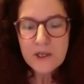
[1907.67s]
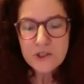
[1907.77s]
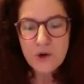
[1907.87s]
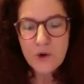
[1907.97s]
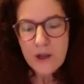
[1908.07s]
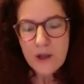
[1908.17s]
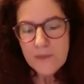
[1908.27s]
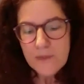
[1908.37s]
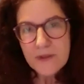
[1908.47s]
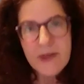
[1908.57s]
So
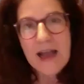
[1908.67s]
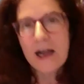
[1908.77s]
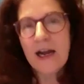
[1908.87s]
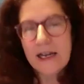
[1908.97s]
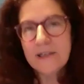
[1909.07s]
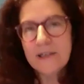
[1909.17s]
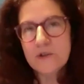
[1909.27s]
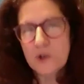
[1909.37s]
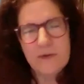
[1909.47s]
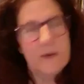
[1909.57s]
that kind of sort of